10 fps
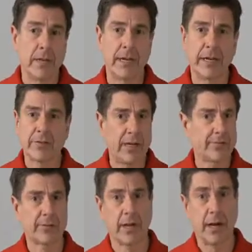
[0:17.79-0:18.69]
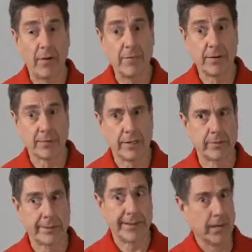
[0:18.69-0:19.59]
And it's not just the obvious
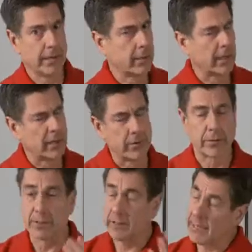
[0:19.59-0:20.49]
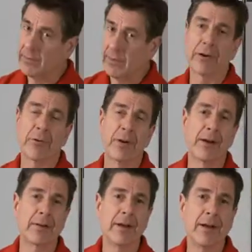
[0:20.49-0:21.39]
things like a gun lying around or a knife lying
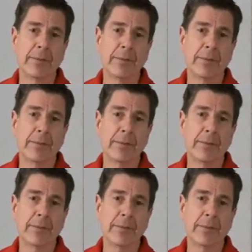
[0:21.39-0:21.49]
around.